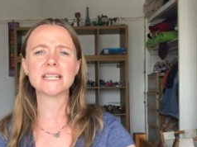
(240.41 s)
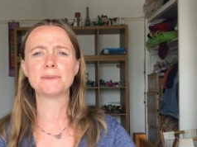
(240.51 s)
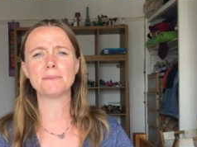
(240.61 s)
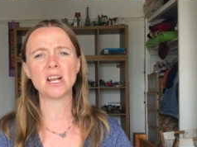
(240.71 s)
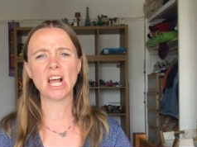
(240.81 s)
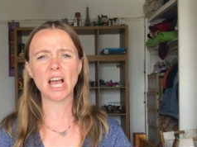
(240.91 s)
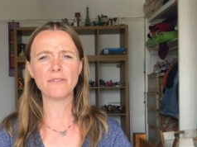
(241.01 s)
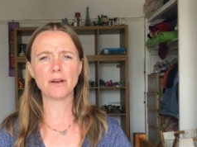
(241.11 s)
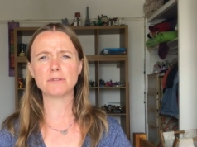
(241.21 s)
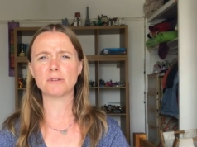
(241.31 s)
that to be my
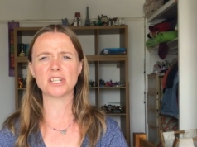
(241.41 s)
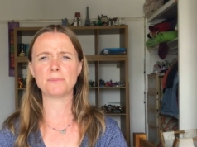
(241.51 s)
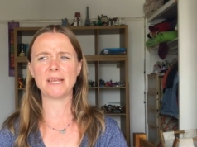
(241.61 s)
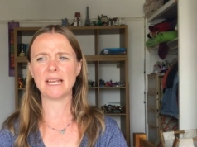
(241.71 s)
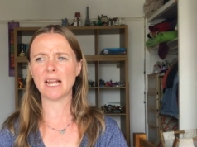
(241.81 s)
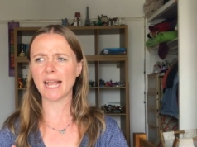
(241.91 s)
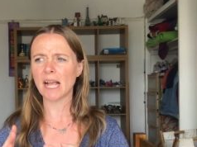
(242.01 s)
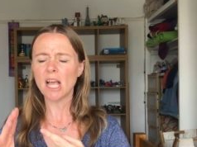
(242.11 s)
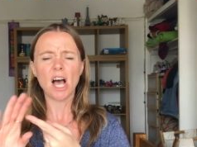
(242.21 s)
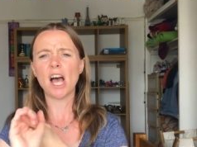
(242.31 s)
life. I would want to be like
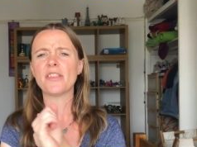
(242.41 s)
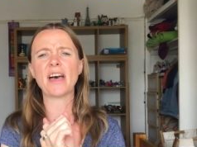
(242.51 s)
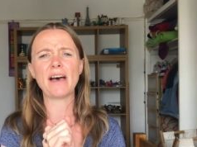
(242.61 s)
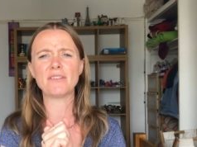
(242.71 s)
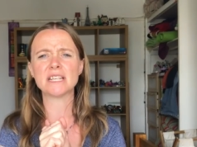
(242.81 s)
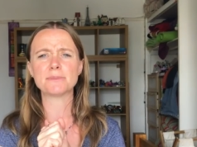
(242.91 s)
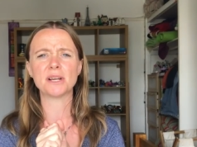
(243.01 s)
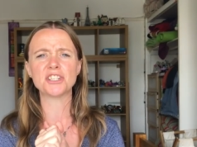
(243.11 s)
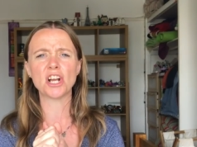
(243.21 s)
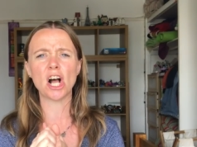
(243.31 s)
either have it as
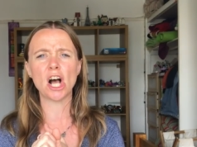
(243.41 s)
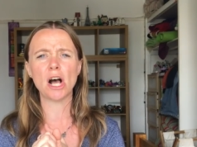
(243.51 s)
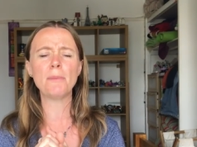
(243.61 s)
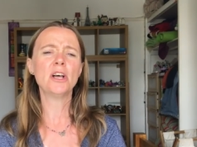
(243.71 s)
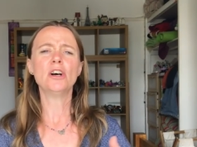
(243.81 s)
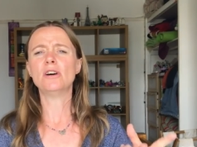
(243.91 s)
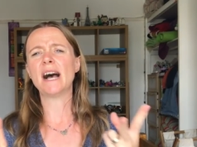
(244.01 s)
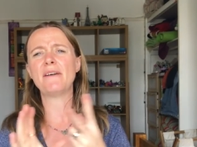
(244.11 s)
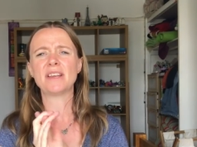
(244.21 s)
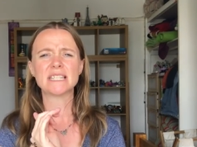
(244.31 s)
my job or
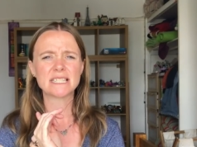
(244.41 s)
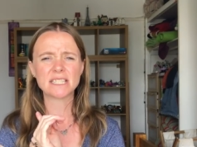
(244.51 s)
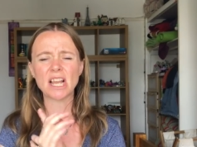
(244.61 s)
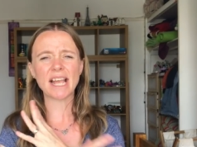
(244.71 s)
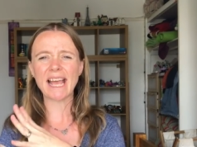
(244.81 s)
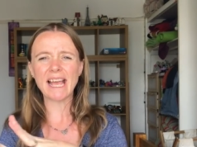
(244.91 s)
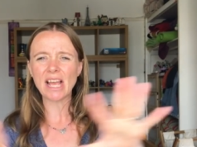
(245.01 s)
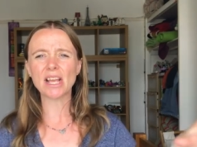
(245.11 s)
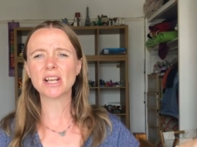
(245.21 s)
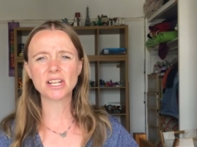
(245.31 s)
have it as like
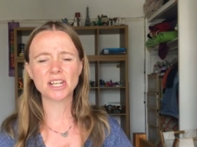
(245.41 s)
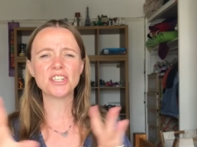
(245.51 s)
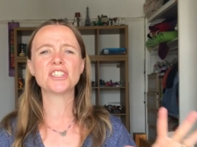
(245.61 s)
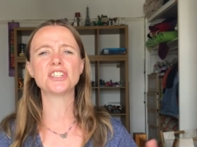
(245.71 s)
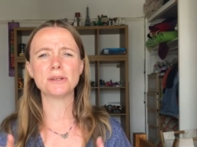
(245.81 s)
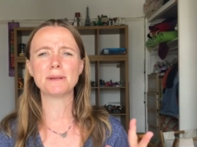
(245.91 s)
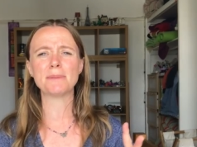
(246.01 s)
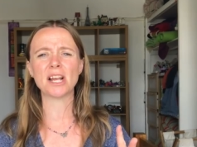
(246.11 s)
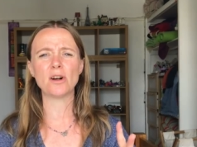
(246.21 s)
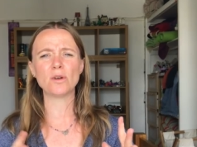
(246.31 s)
consuming
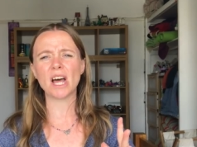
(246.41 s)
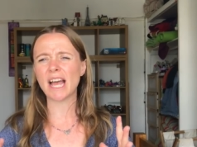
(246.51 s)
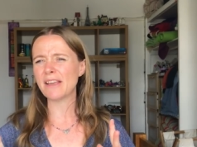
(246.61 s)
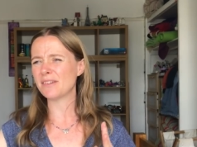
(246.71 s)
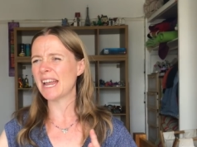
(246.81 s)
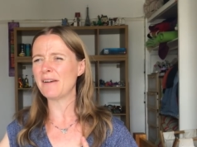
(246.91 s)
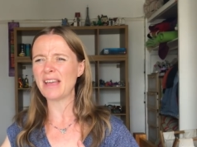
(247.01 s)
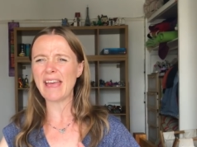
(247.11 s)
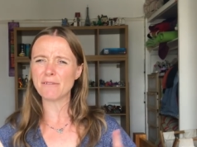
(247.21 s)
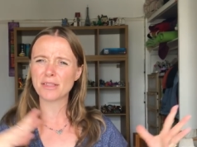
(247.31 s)
my whole life and have
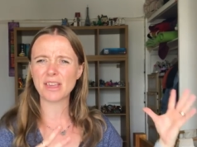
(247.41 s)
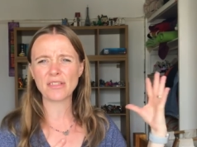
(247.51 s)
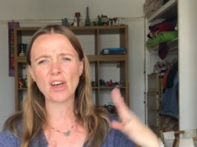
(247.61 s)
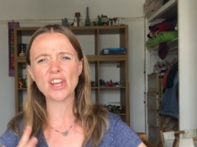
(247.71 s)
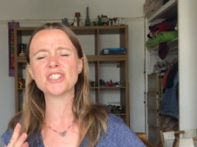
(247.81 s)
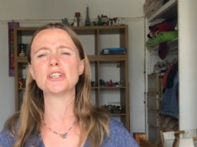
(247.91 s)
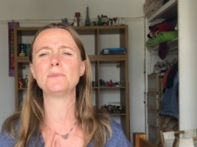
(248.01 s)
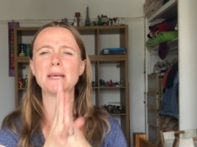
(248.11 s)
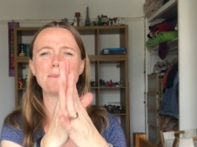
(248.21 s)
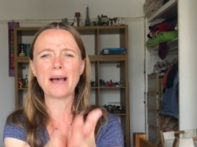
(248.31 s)
everything that I do
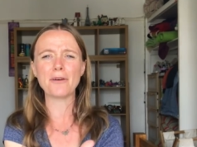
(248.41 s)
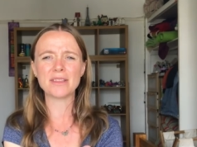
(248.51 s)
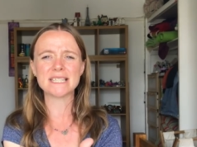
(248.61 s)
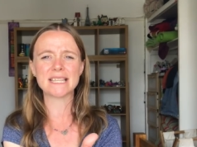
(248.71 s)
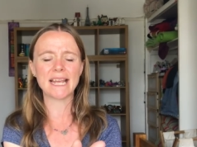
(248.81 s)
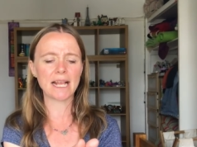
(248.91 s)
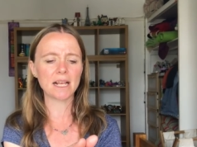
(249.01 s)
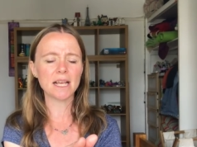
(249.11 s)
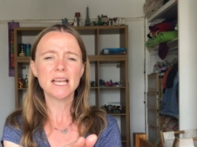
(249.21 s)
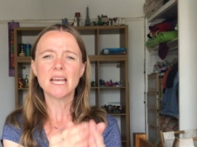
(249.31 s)
be about this
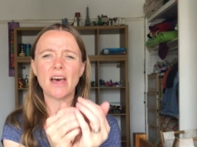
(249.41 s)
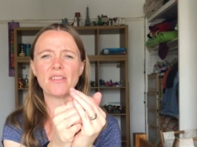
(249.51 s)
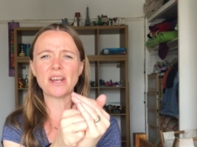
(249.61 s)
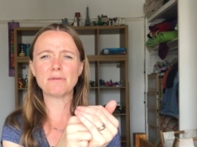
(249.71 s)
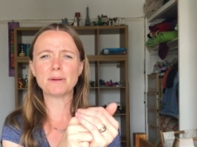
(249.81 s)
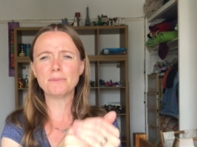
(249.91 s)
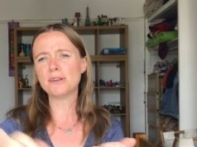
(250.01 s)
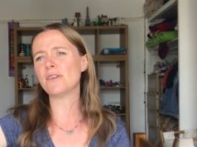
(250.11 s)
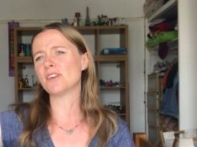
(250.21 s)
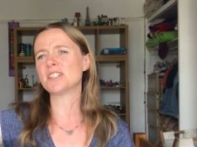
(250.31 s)
thing, and then I would
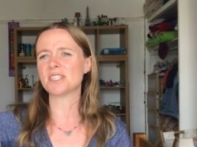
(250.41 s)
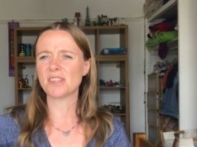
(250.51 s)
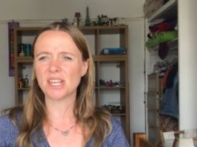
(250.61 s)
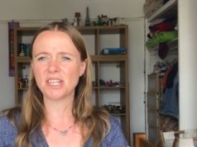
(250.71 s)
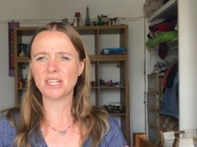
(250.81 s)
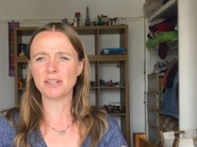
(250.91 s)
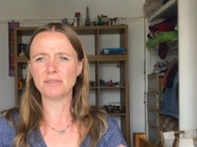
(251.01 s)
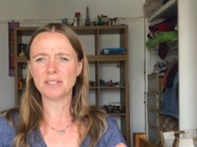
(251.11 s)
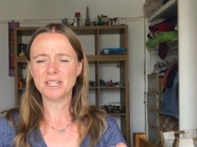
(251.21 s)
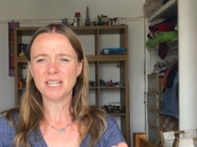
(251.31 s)
move on to something new